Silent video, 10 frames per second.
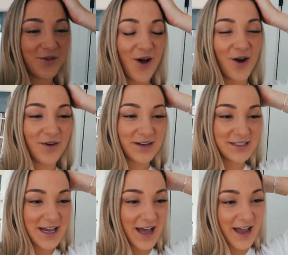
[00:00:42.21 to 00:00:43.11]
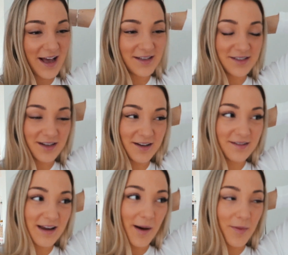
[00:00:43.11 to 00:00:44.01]
their long run day has
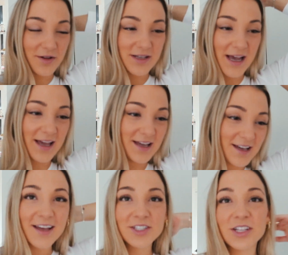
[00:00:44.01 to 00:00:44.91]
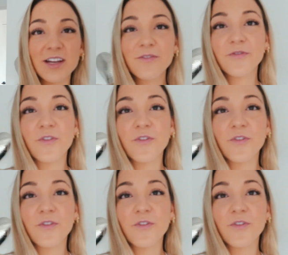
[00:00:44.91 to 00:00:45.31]
to nap all day. She did